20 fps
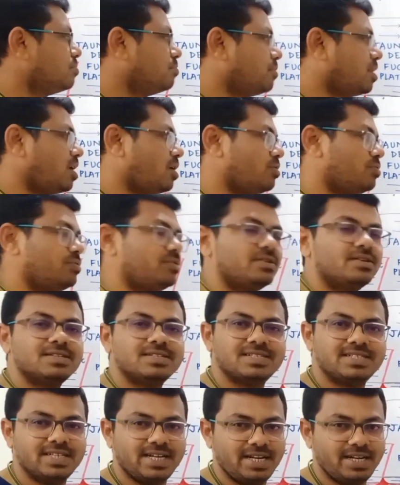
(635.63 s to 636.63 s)
Mount
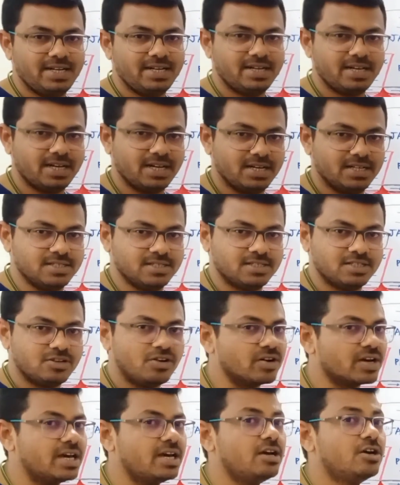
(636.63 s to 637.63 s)
St. Helens.
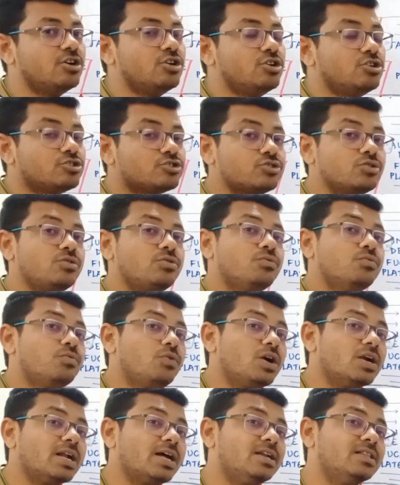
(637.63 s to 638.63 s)
Okay, so
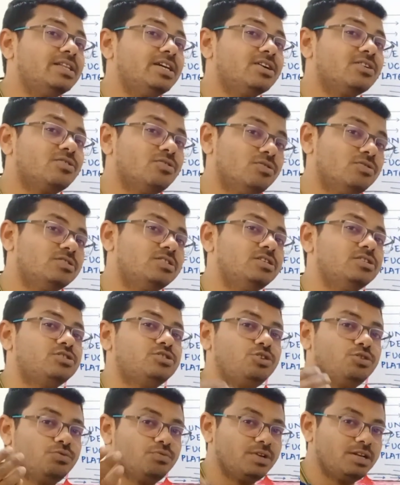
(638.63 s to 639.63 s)
what are the
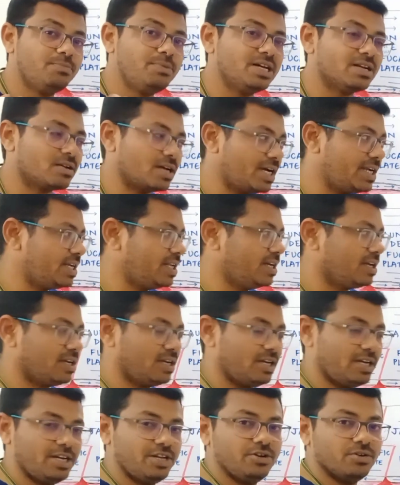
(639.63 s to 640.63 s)
causes you will be
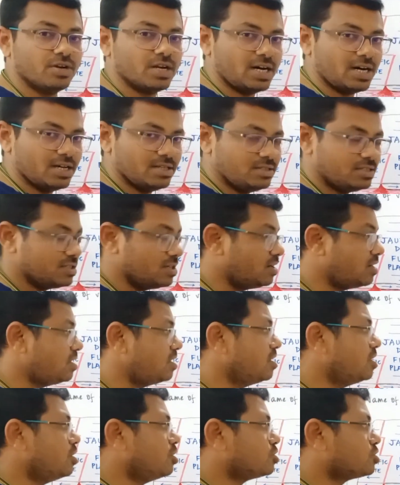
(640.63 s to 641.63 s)
writing in your
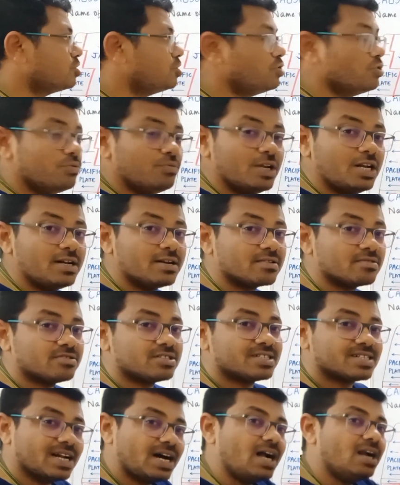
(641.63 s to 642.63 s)
answer? So you will
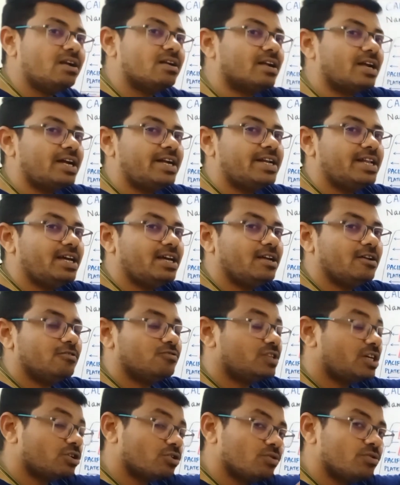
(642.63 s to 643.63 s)
start
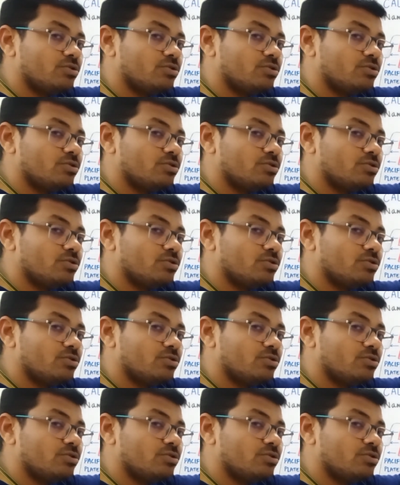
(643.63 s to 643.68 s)
writing the